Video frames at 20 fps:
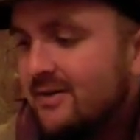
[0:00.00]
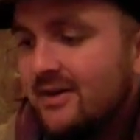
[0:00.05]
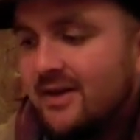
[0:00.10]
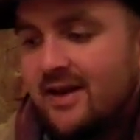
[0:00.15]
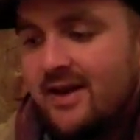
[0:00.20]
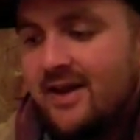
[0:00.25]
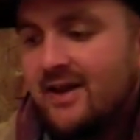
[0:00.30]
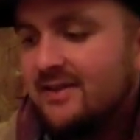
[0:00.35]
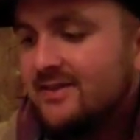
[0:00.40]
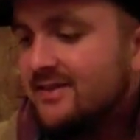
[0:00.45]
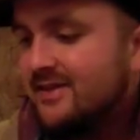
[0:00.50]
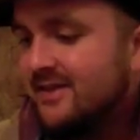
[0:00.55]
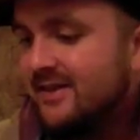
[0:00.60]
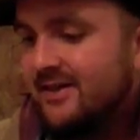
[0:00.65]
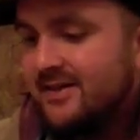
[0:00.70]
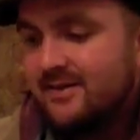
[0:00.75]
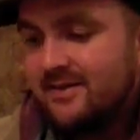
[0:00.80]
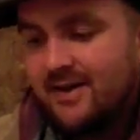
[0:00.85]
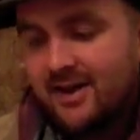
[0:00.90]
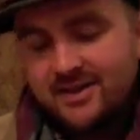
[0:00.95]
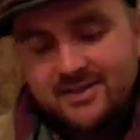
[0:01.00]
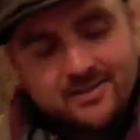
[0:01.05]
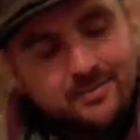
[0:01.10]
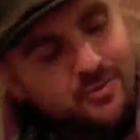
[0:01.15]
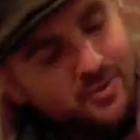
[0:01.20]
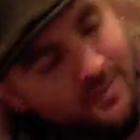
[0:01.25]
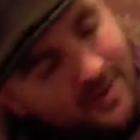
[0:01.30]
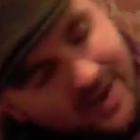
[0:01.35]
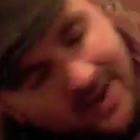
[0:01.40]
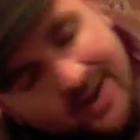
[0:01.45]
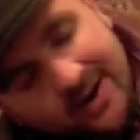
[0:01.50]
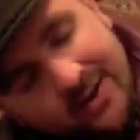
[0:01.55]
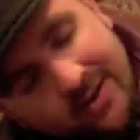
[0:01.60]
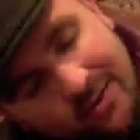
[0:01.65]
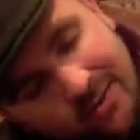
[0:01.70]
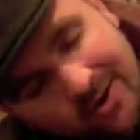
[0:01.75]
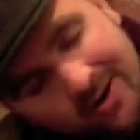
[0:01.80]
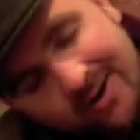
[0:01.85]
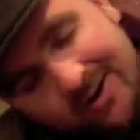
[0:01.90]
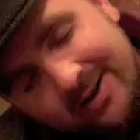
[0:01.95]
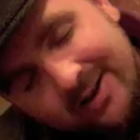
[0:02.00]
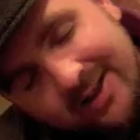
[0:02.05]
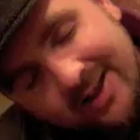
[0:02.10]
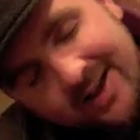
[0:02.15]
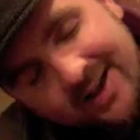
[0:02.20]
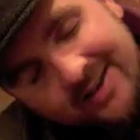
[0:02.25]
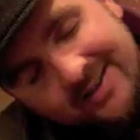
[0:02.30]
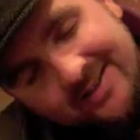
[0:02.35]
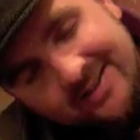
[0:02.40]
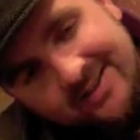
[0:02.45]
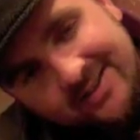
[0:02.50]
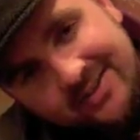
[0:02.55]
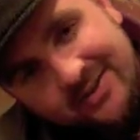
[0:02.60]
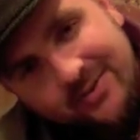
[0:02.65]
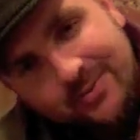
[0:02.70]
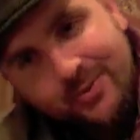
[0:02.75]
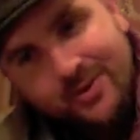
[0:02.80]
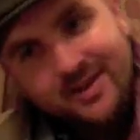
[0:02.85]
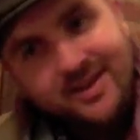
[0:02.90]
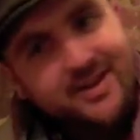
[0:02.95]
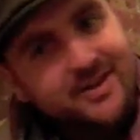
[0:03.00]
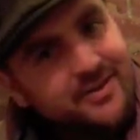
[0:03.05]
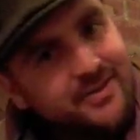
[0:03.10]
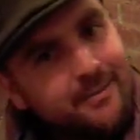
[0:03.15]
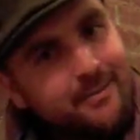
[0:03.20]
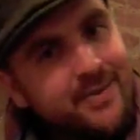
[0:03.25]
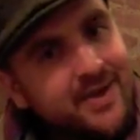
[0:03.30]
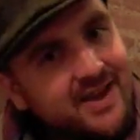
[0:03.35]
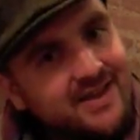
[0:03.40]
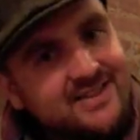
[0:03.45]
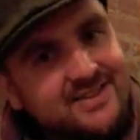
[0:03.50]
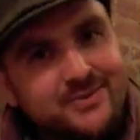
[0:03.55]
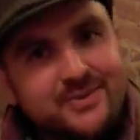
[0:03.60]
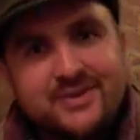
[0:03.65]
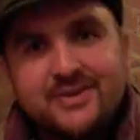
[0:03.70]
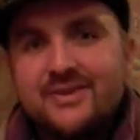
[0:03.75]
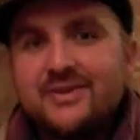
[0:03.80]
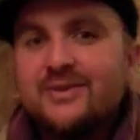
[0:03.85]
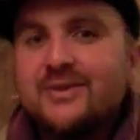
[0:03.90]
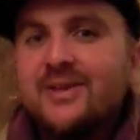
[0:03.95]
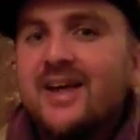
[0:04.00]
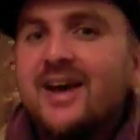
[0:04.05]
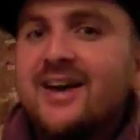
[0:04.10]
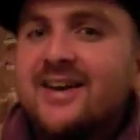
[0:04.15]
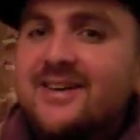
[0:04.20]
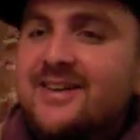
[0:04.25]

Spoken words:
And I used to put my head on the wall in class, and you could really hear the bass when you do that.